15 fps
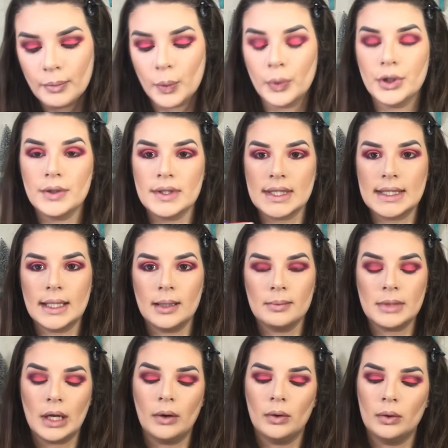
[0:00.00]
but when you stamp
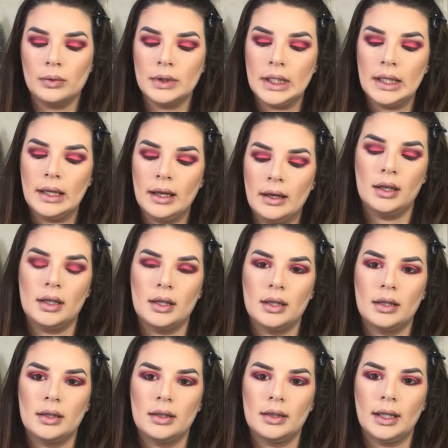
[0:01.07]
down, only get
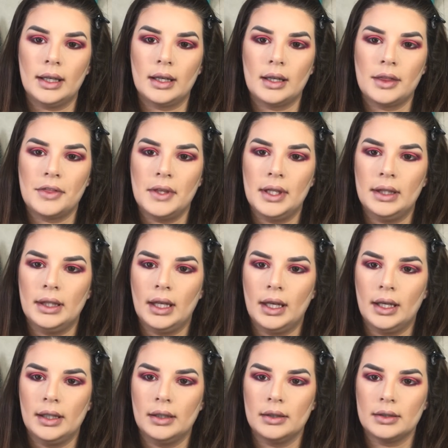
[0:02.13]
like a thin
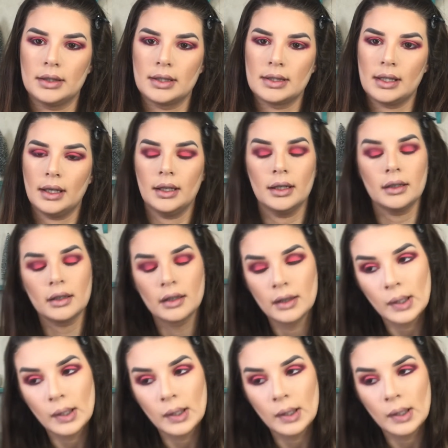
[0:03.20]
line on the side.